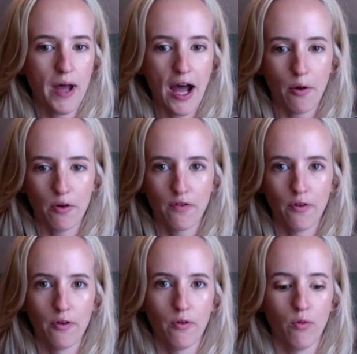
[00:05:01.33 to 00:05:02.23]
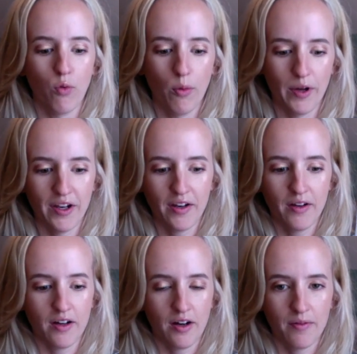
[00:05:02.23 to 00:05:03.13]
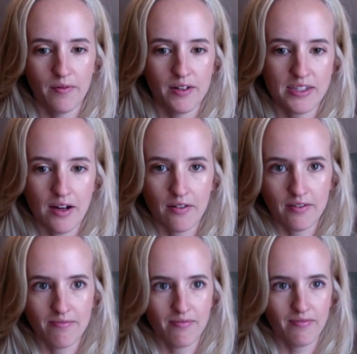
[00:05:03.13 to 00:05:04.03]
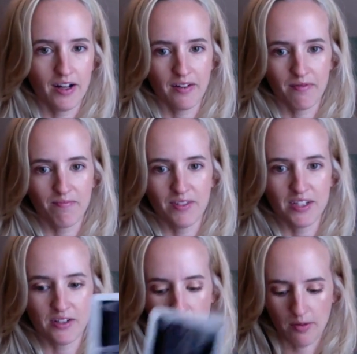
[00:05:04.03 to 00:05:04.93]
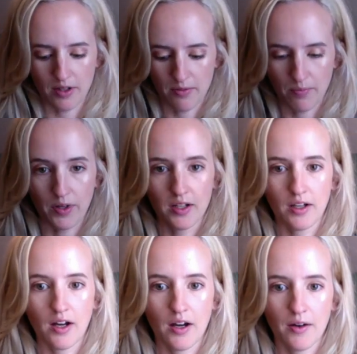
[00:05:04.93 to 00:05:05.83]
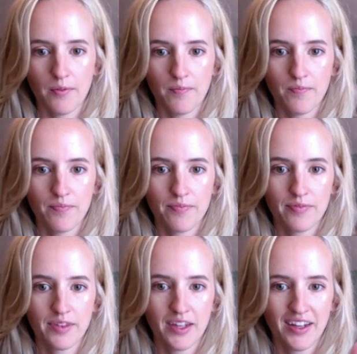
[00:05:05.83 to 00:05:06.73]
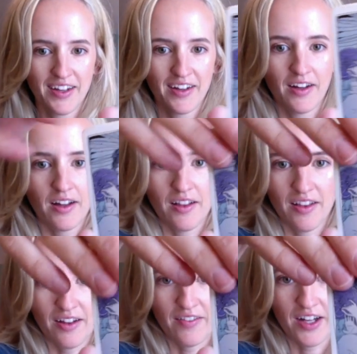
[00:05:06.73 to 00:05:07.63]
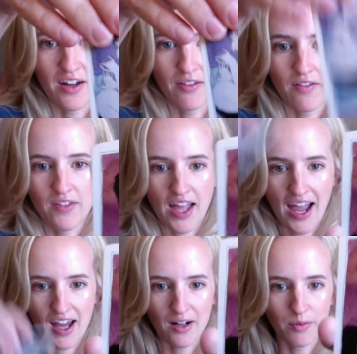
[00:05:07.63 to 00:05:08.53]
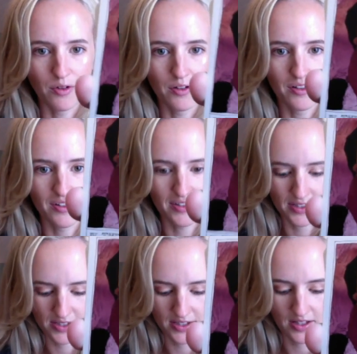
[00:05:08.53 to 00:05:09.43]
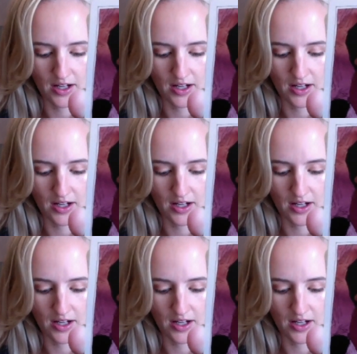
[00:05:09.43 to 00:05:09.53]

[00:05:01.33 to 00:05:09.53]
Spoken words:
powerful woman, is how I describe it. But I love it. I love the animals.